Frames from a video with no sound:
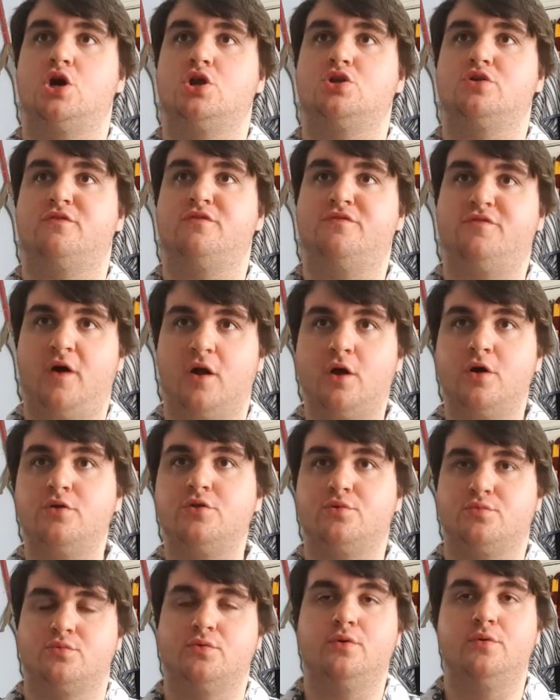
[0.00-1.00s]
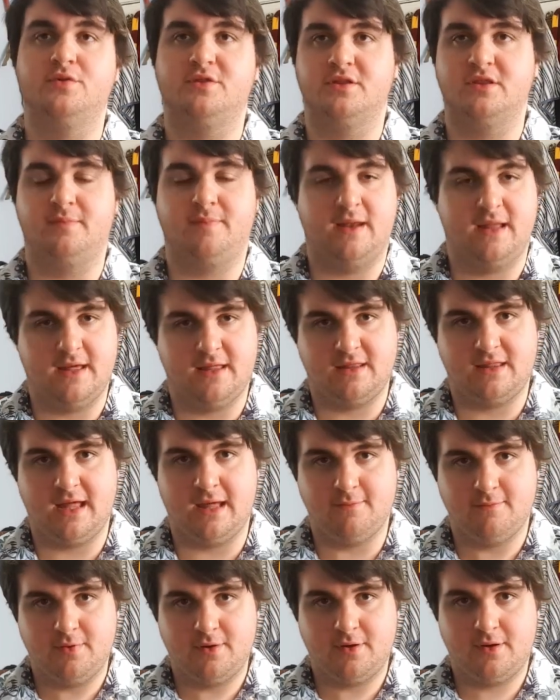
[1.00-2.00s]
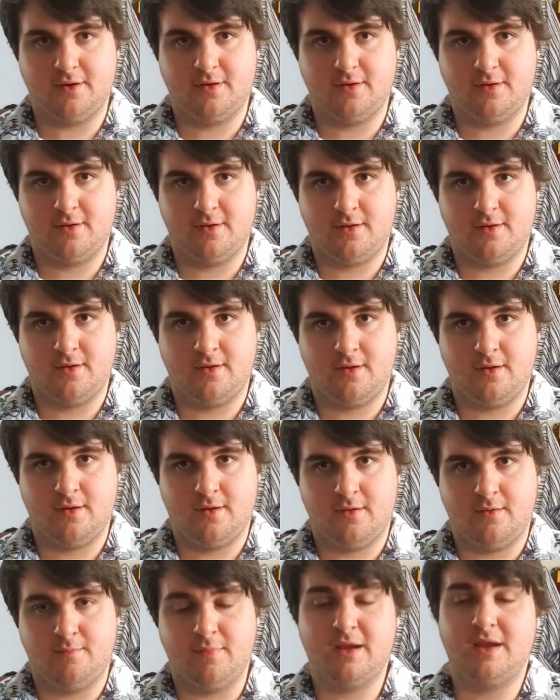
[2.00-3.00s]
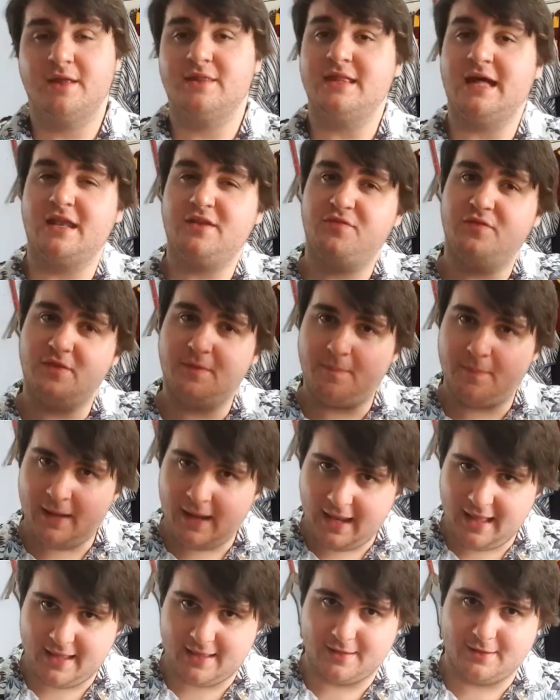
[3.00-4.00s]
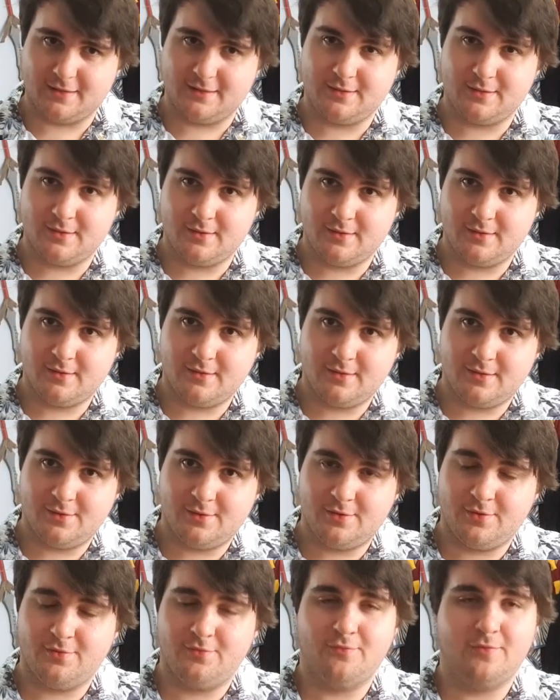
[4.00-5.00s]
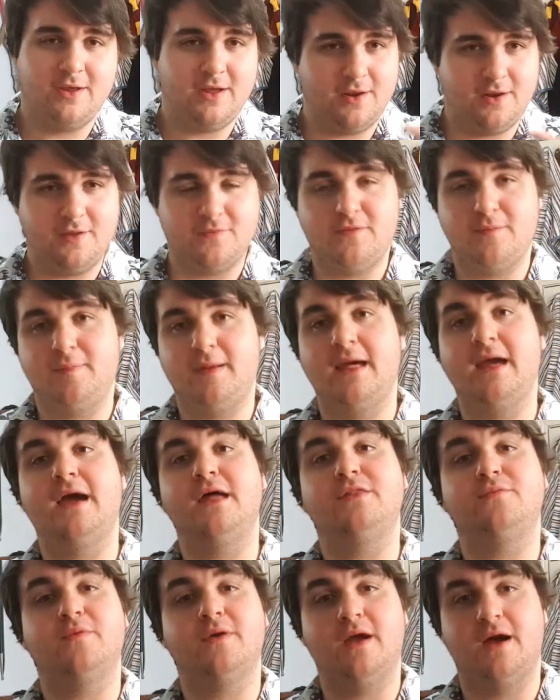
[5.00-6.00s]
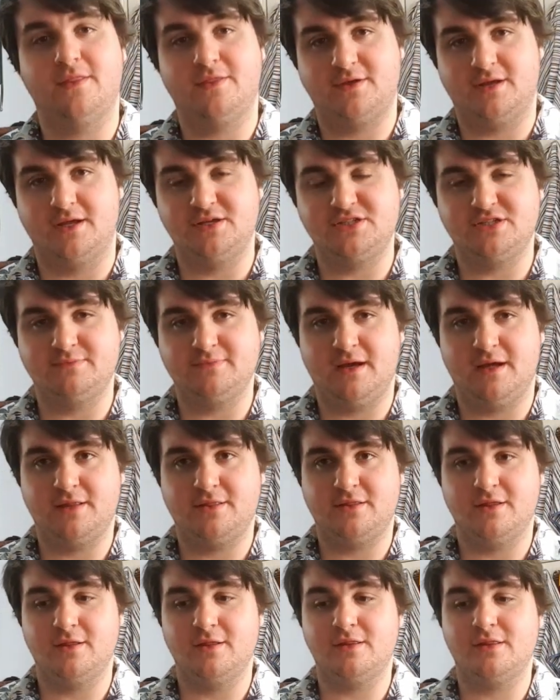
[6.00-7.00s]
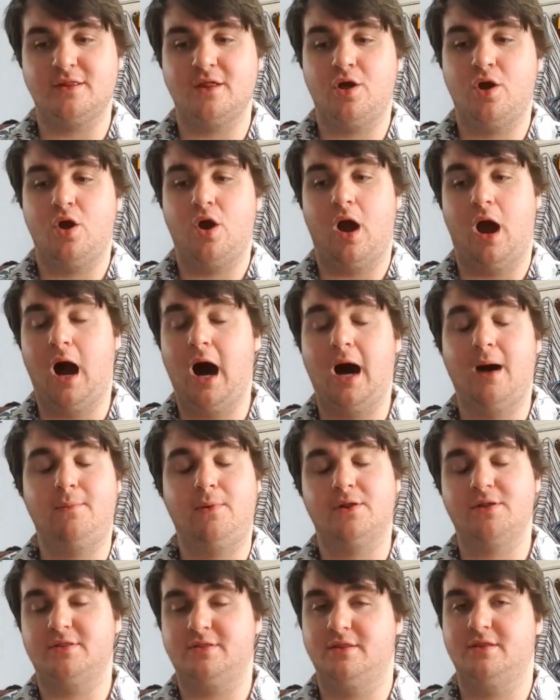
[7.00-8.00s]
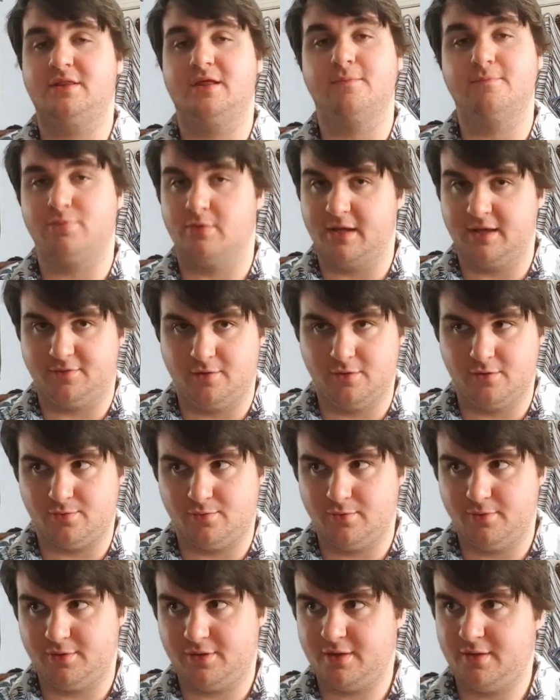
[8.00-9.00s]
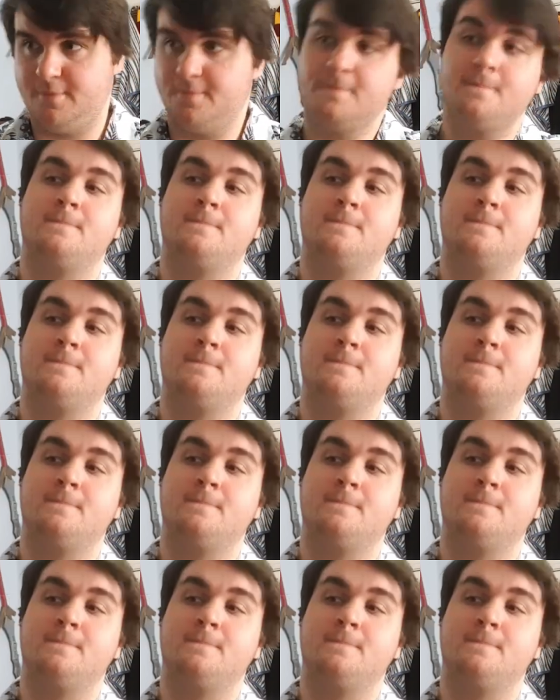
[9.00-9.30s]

to follow the rules in the player's handbook, because that's for the players. We are not the players, we are the dungeon masters. Our monsters can break those rules.